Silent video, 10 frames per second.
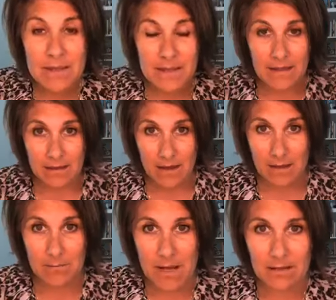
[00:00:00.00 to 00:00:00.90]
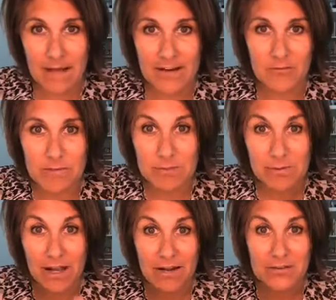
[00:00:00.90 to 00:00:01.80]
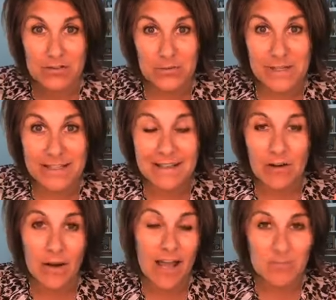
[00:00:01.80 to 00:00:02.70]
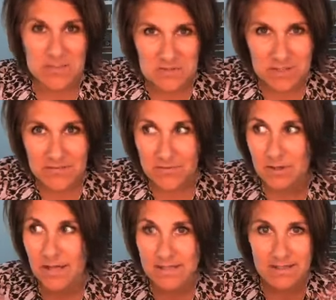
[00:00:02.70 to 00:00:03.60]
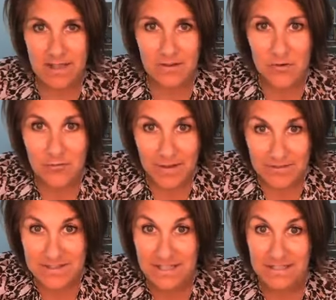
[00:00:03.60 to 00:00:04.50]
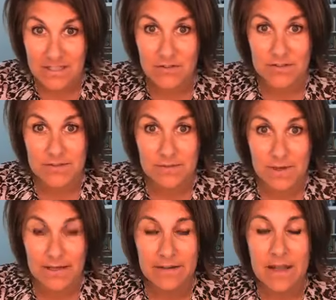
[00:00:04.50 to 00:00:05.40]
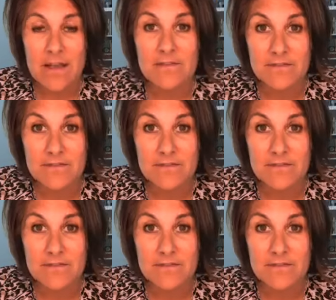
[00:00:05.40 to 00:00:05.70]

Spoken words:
that a lot of people are doing or have been doing for the last, I don't know, 5 to 10 years, right?